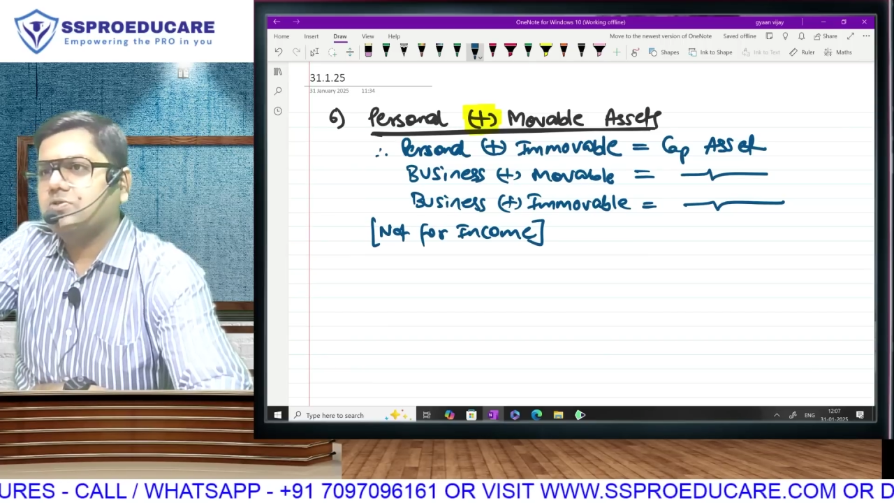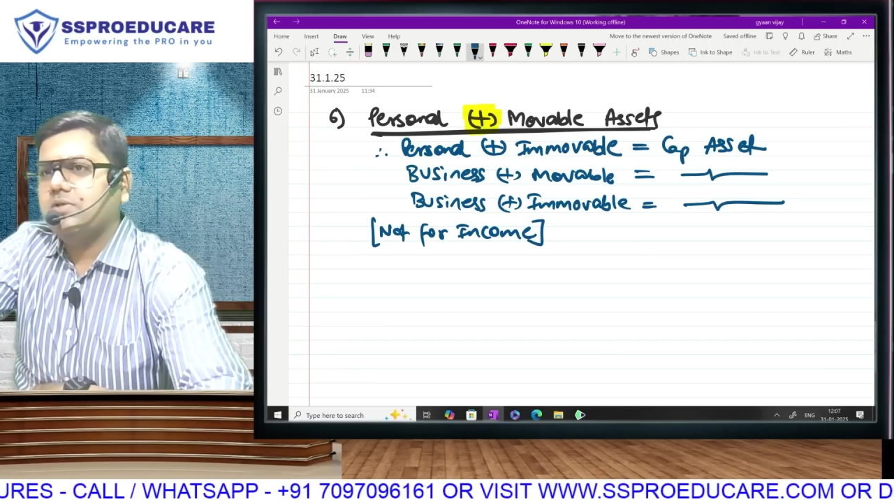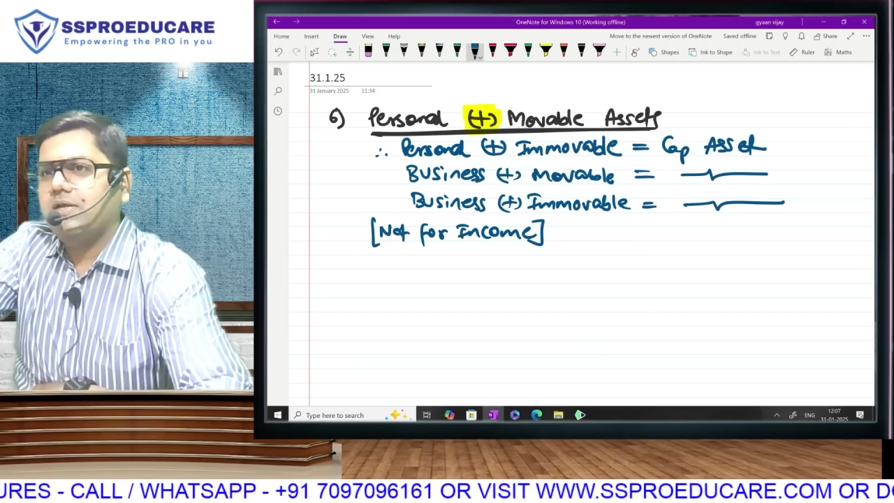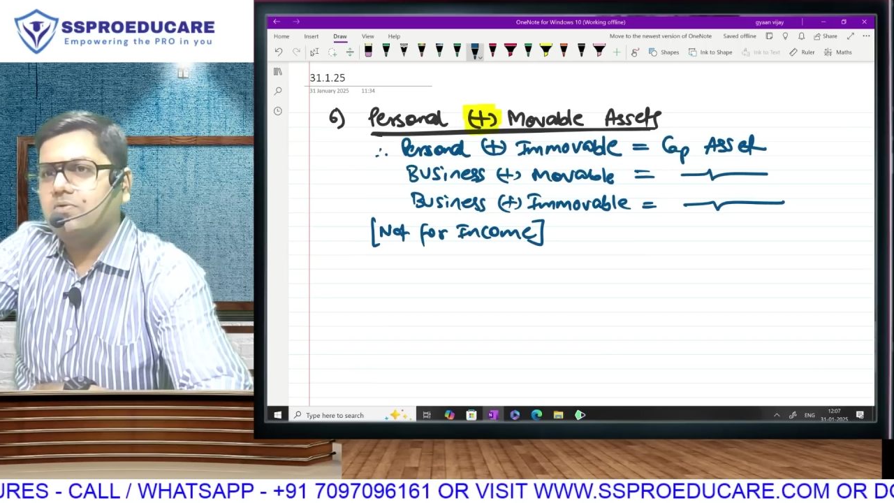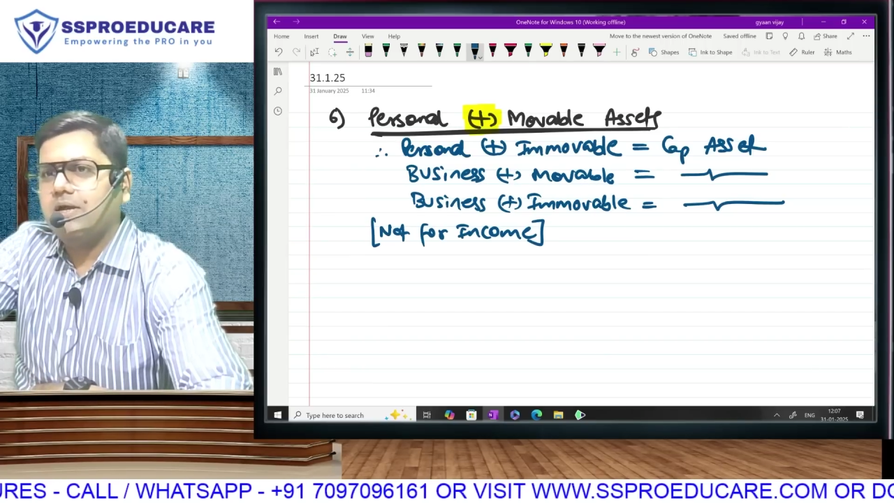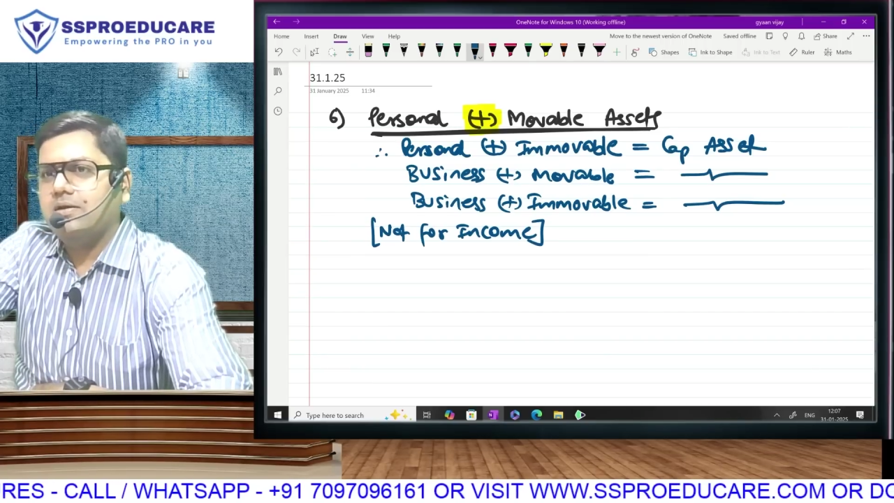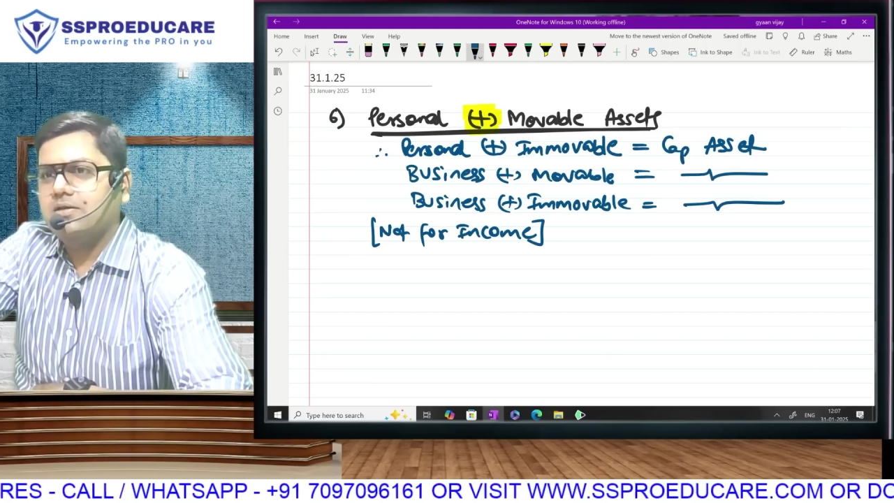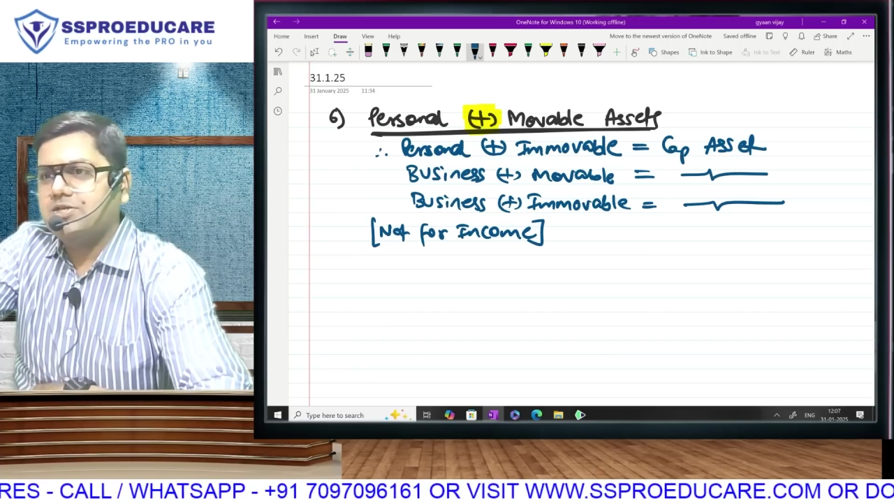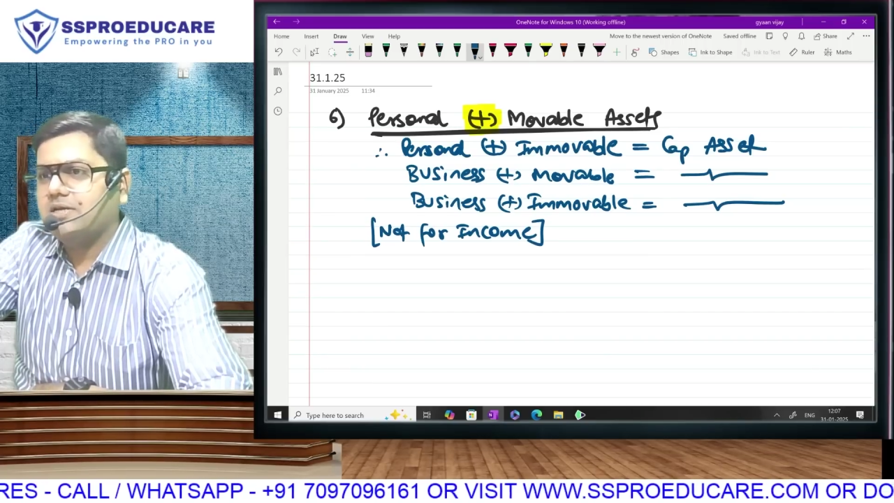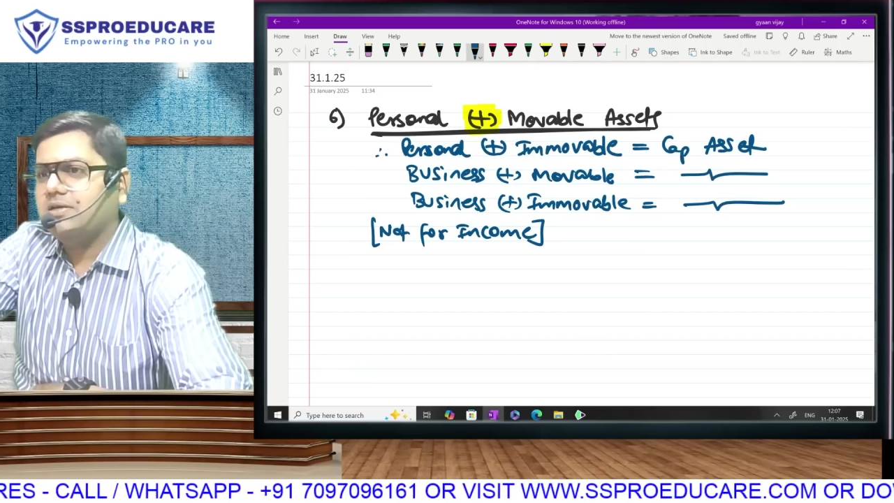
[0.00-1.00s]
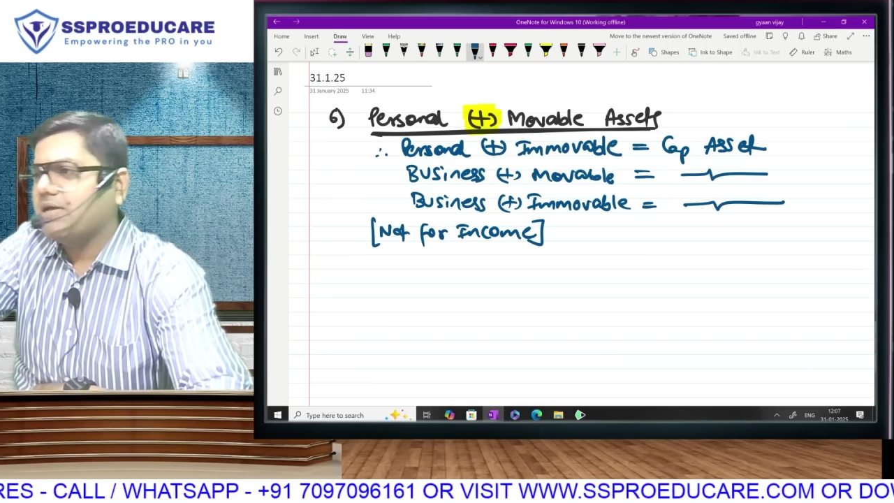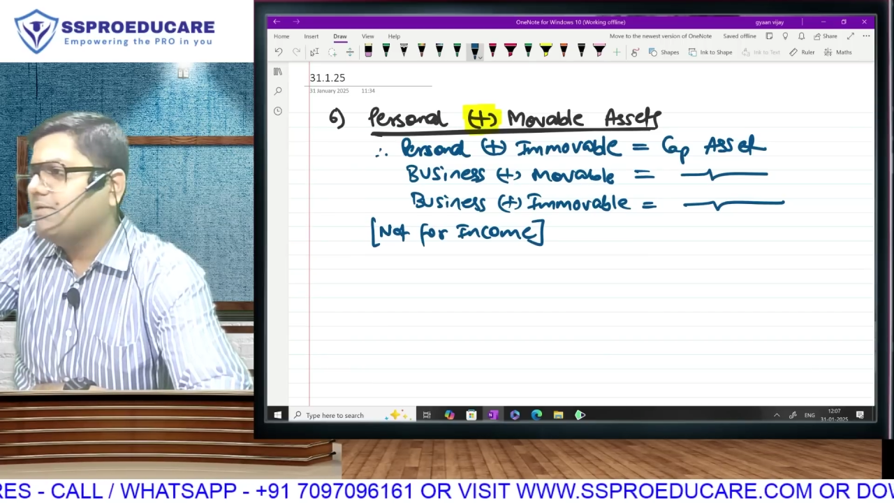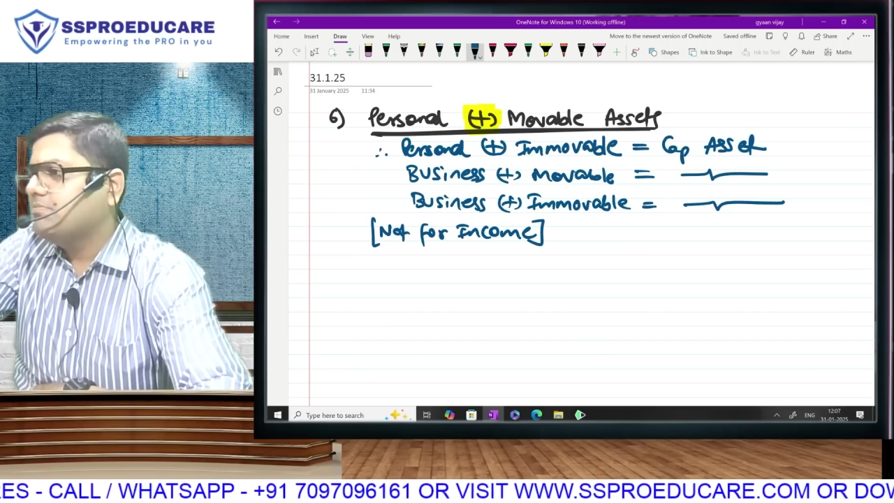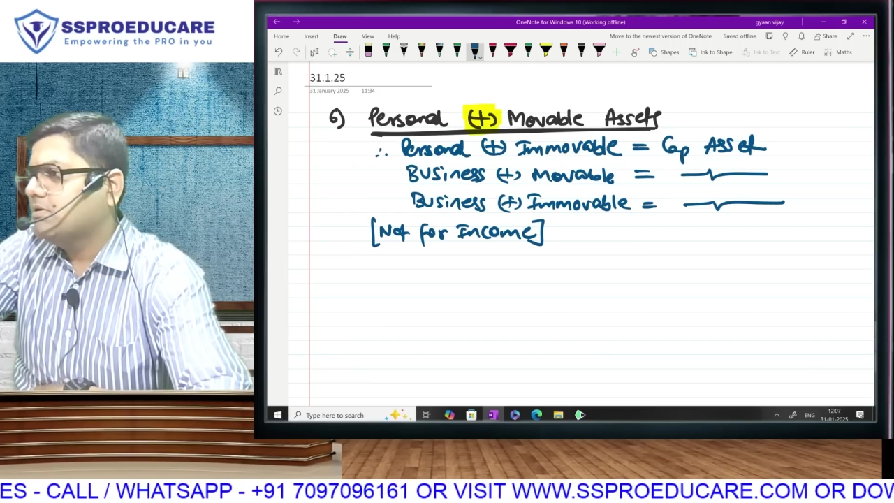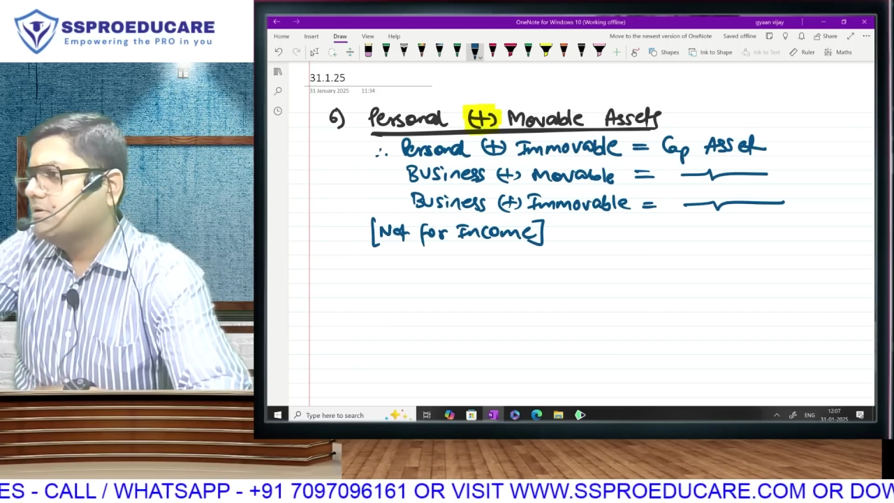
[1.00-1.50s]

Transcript: so that you can check the time,